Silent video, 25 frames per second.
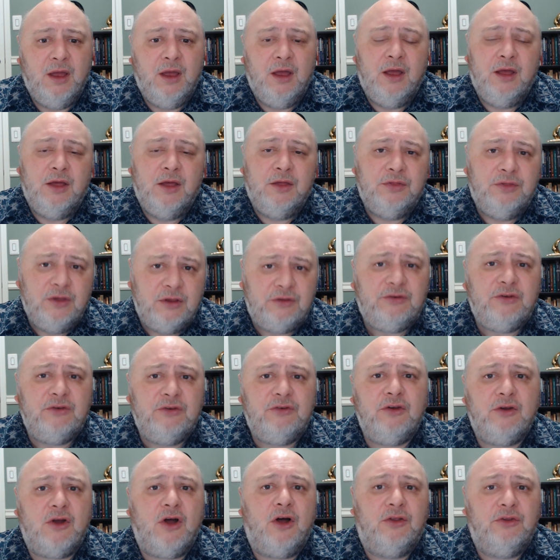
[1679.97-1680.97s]
This is a
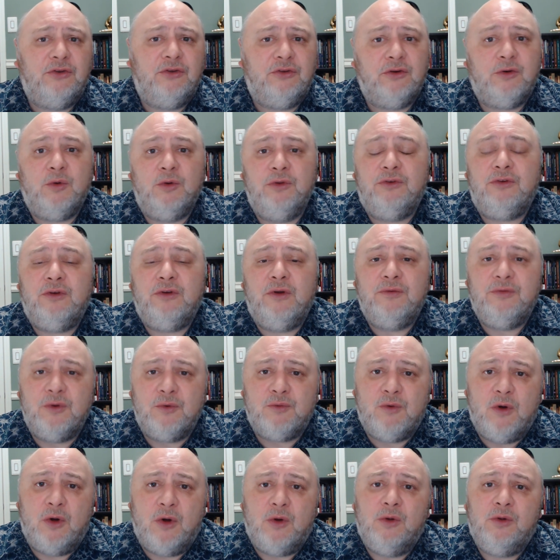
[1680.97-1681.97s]
consequence of the
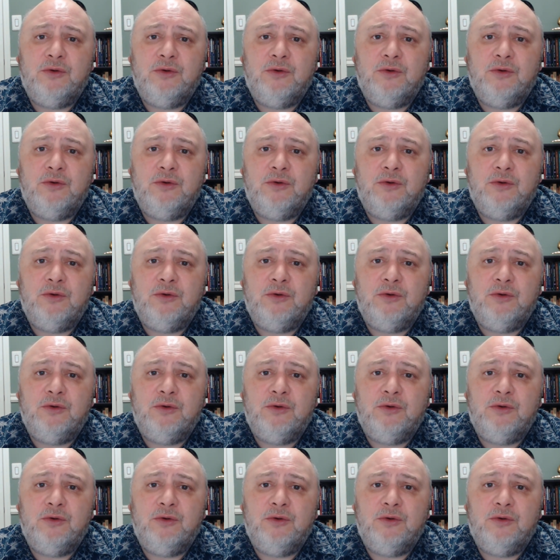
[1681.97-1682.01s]
roles